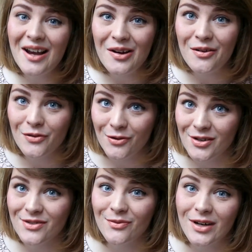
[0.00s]
I of
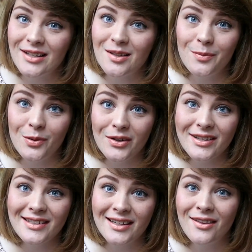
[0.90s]
course read the
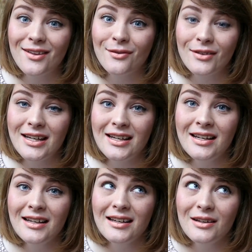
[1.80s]
books, the three
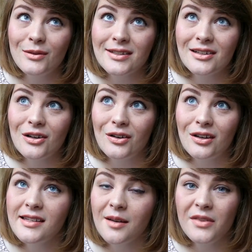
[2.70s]
what is it
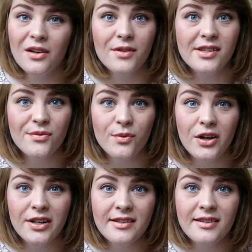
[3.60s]
called? Something with
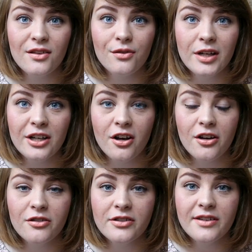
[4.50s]
swans, three
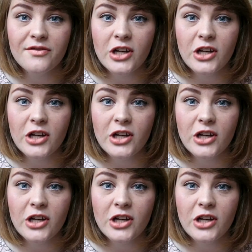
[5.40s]
daughters of